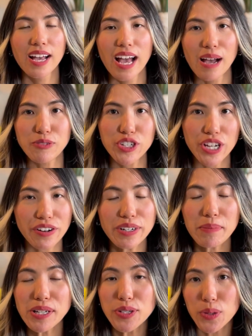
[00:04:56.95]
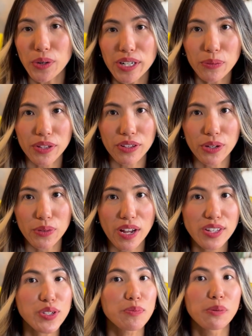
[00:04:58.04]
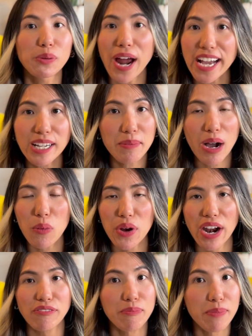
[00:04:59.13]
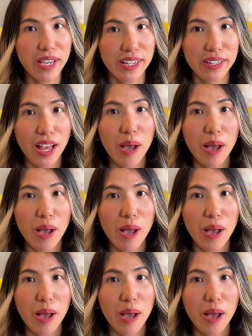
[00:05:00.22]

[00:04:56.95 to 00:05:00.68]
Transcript: I'm sharing my story with you not to brag about where I've been,